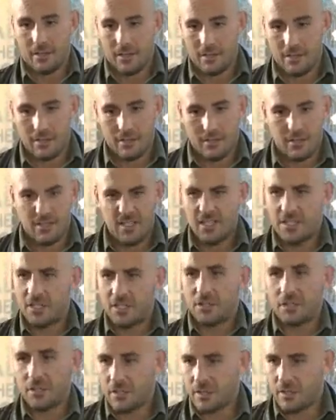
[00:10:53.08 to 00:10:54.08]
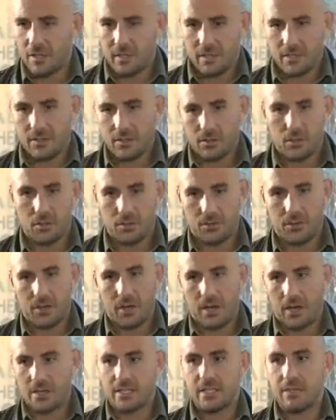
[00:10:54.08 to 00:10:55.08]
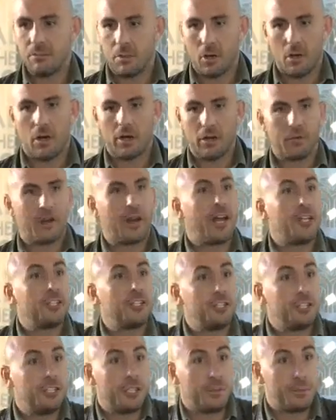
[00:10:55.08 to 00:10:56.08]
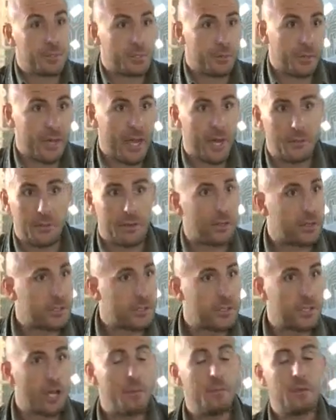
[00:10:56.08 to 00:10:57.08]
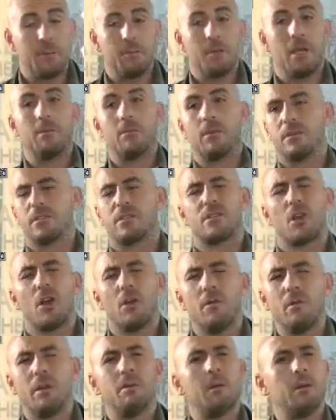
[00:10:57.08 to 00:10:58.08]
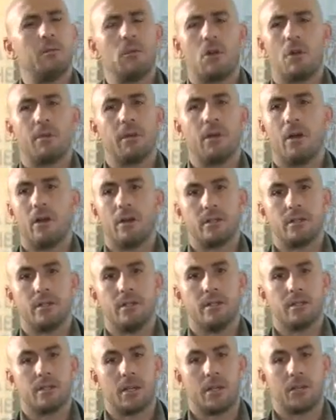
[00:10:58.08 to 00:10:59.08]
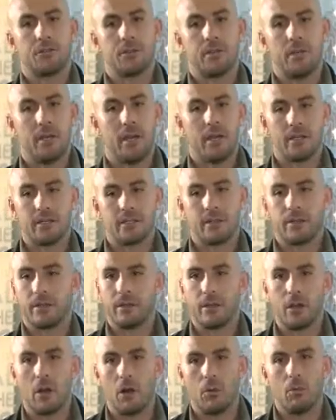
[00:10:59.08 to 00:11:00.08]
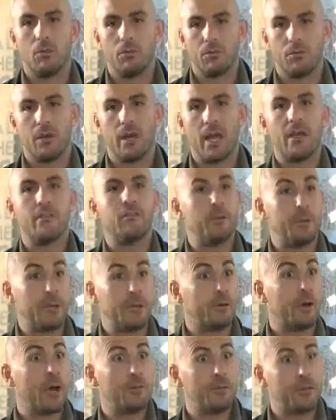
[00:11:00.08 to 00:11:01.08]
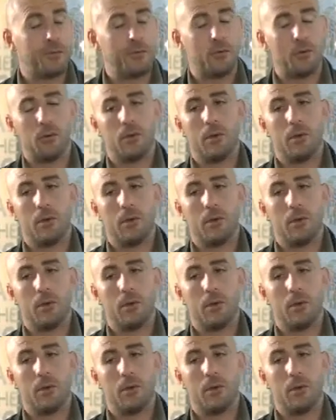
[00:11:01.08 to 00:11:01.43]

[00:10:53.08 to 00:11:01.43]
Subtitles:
synergistic sort of symbiotic relationships that we had with so many people, and so many people got behind us in this country, and it's something that I will forever be grateful for.